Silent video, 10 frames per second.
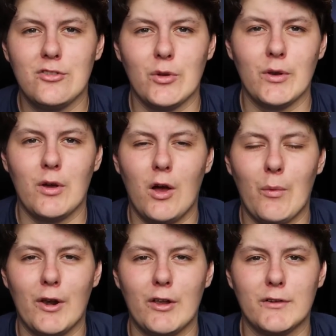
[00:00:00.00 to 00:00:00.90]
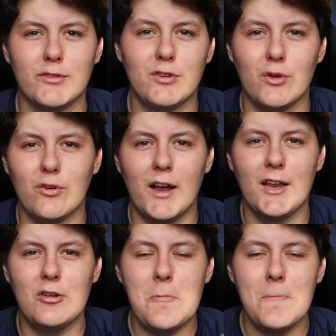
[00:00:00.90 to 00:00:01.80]
$1,500 to
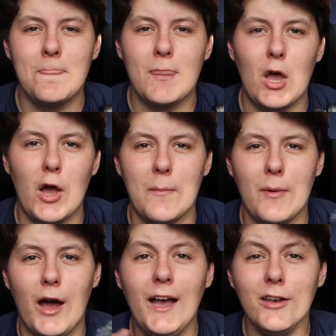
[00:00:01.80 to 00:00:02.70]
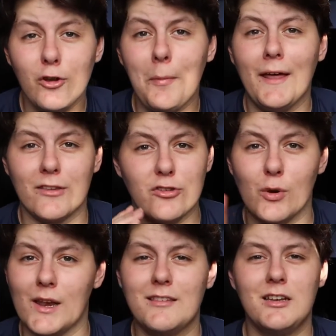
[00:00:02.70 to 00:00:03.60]
$2,000. I did not buy this
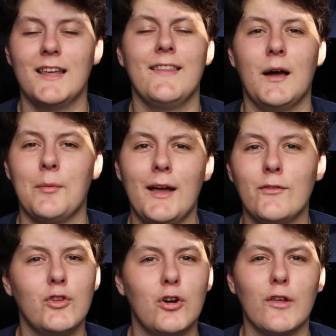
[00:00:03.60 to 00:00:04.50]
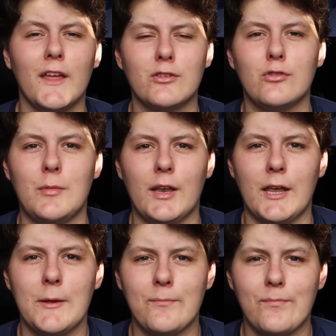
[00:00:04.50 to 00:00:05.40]
new, let's clear that up. I have not got that sort of
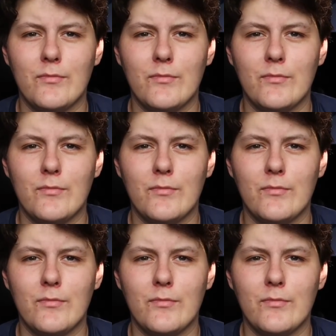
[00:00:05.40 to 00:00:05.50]
money.